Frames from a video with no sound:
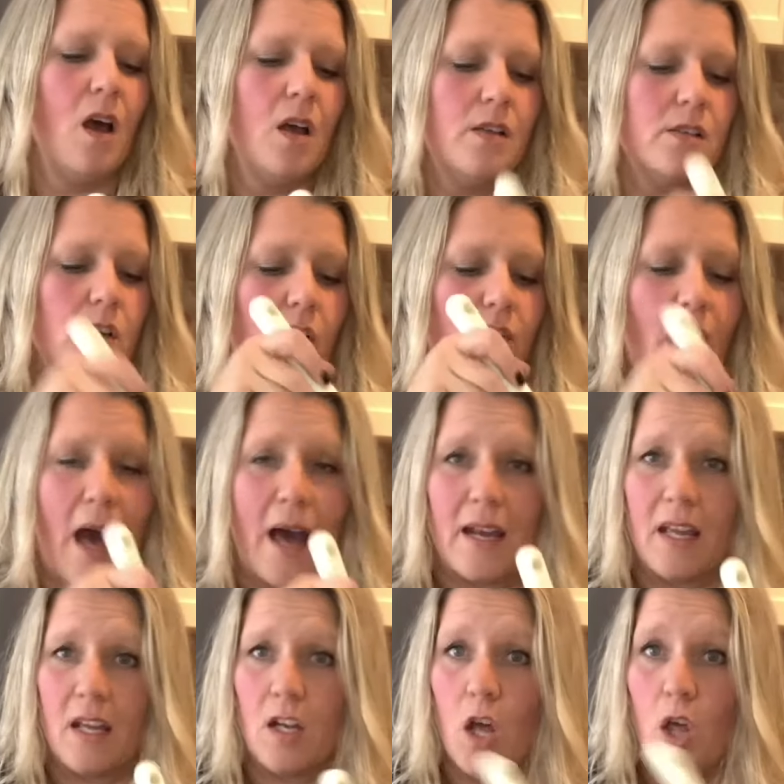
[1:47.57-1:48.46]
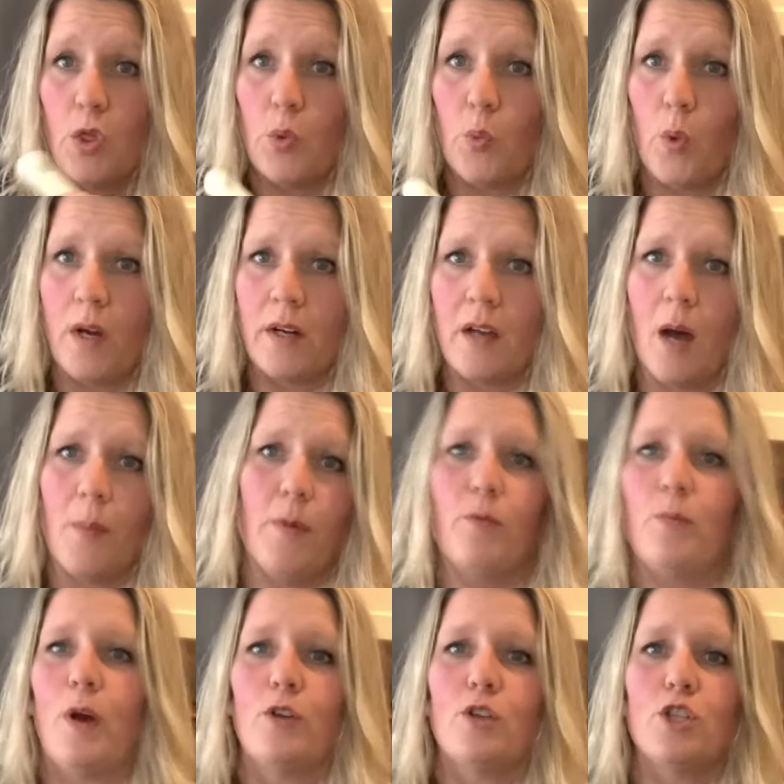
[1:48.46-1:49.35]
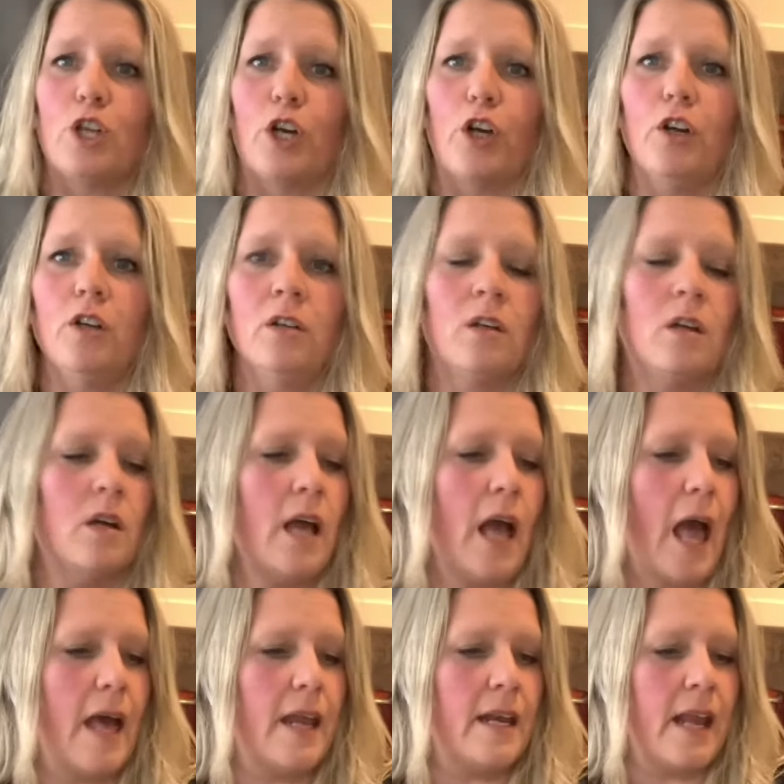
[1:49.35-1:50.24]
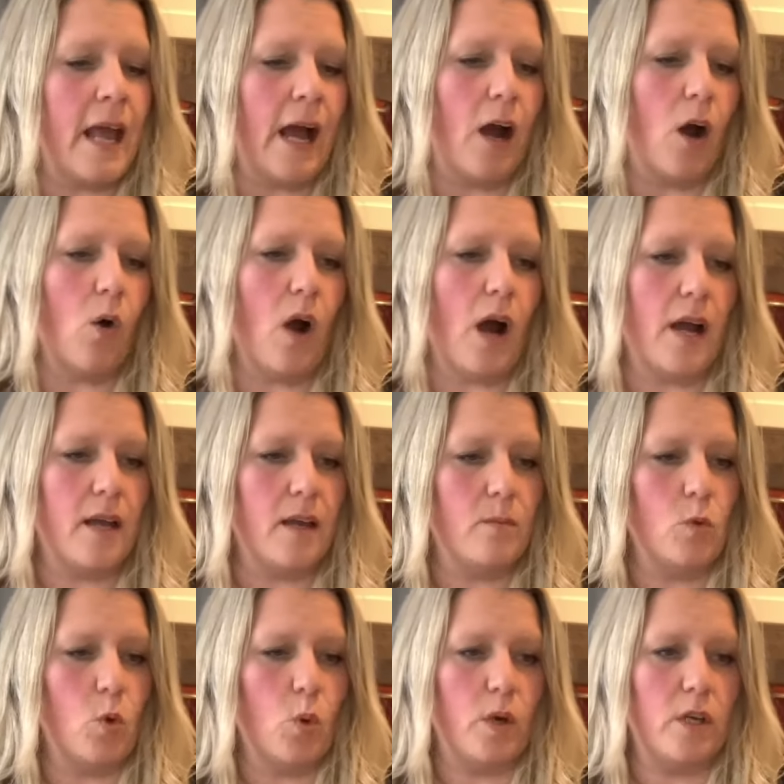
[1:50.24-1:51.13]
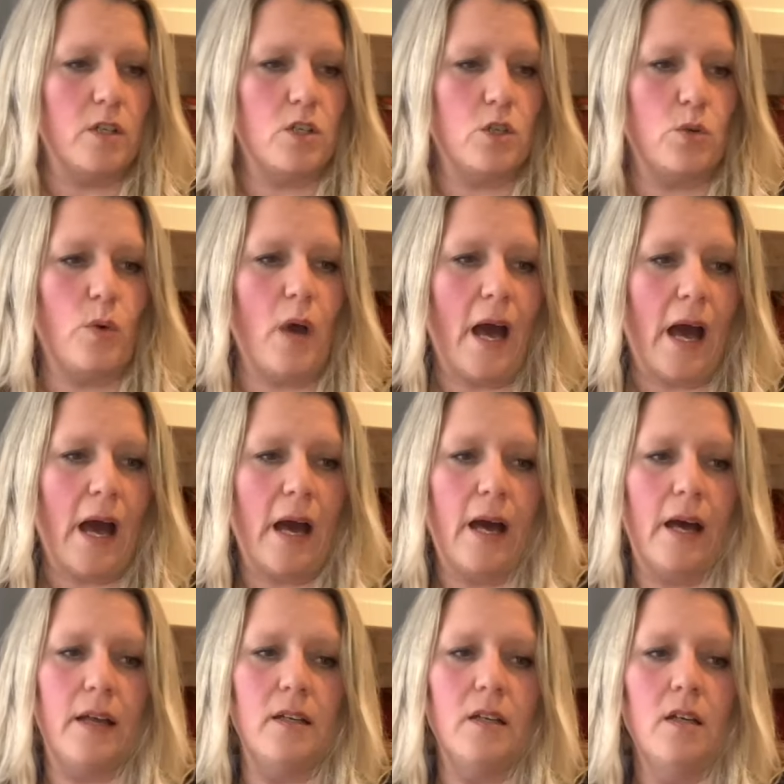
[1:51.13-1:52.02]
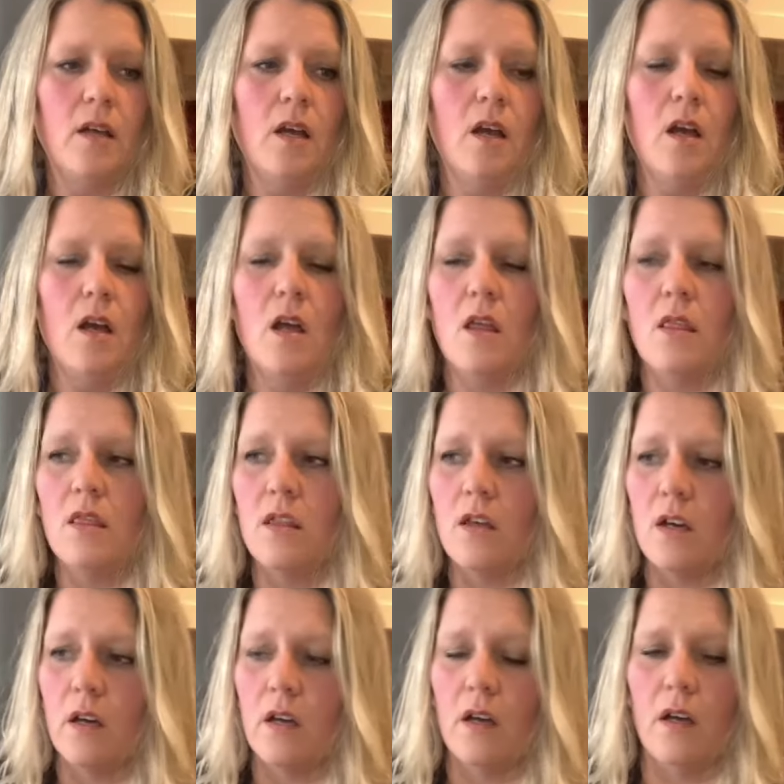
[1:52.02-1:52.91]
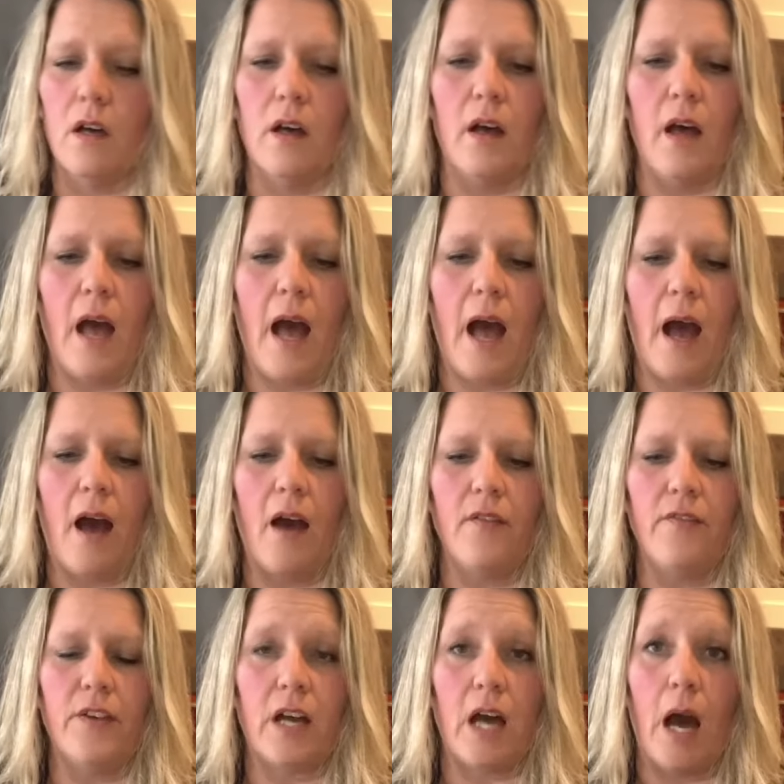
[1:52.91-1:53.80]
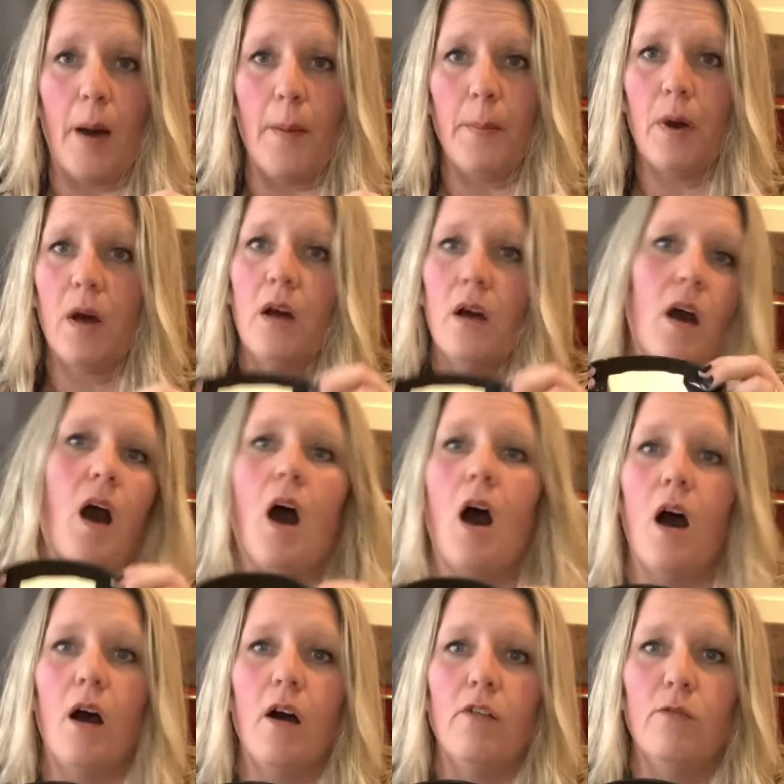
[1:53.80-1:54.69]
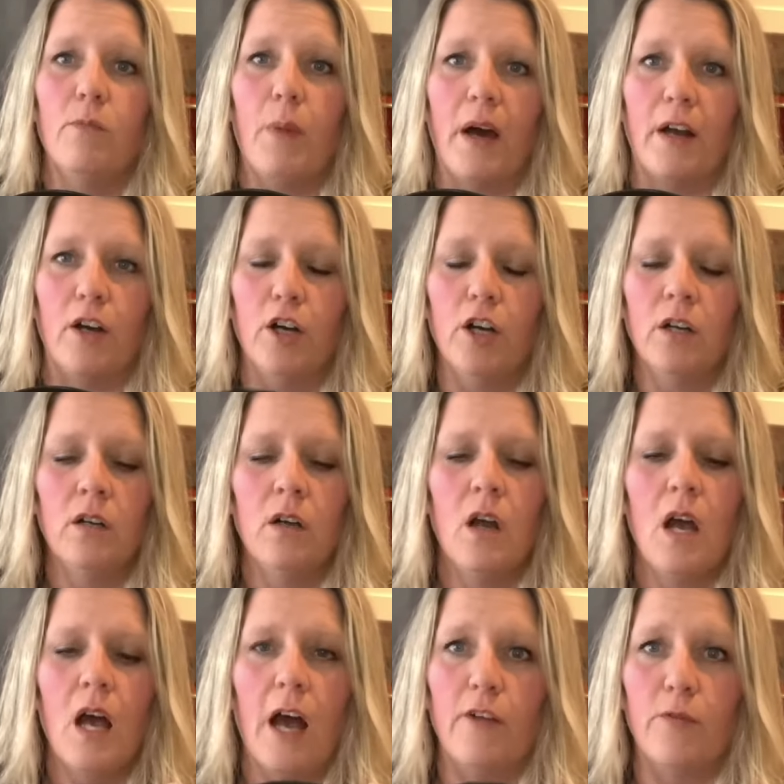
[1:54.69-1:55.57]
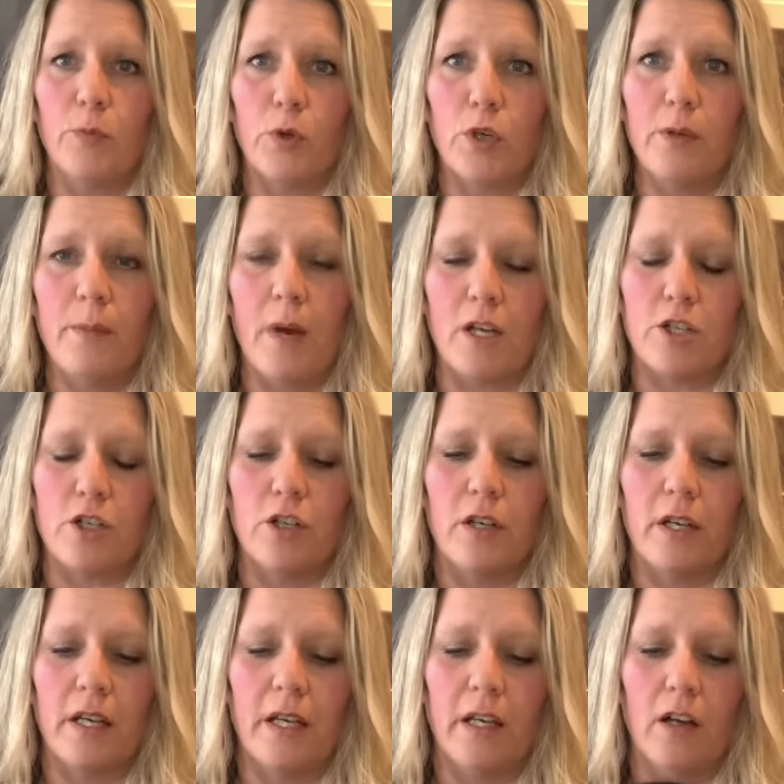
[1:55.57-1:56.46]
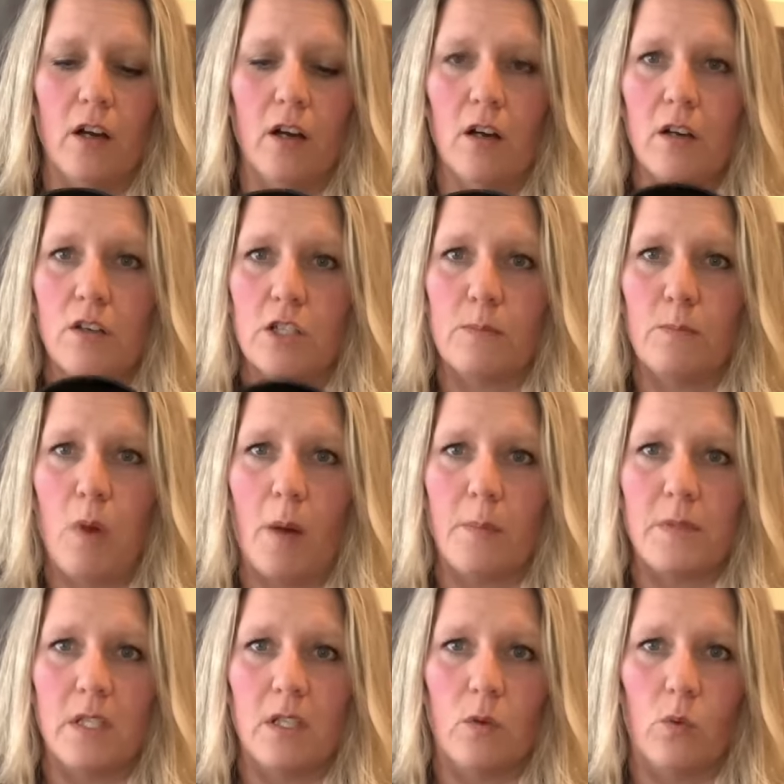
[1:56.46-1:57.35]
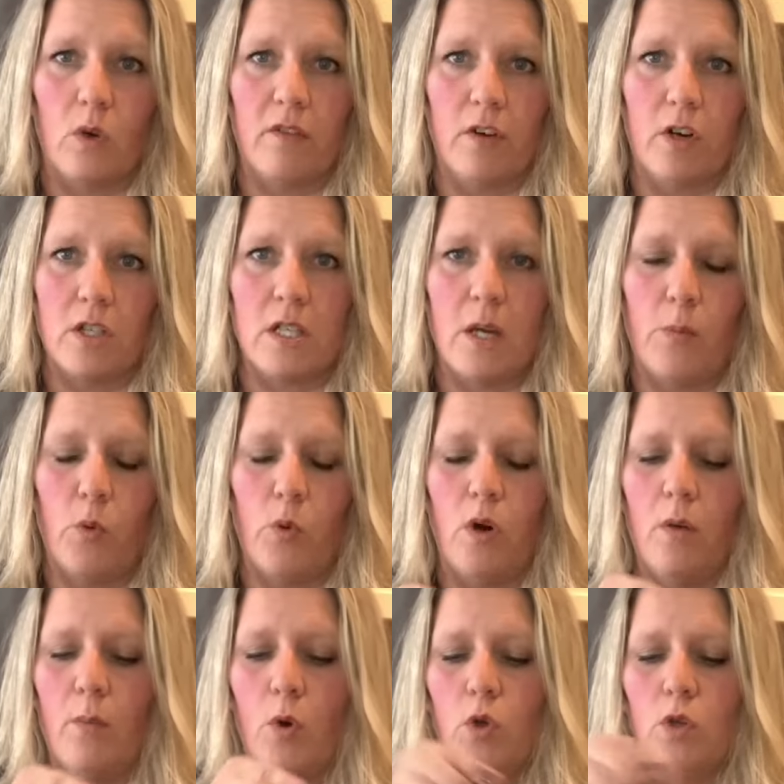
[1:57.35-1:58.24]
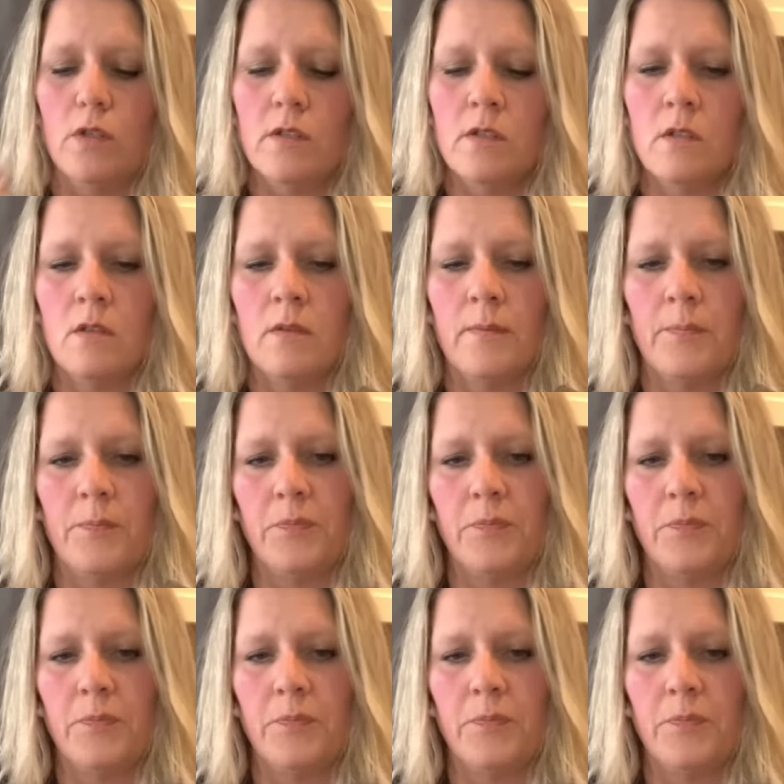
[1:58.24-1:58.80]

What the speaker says: So I've added the 1 cup of brown sugar, and now I am going to add the 1/2 cup of butter. I've pre-measured it here and just popped it in one of our Tupperware bowls.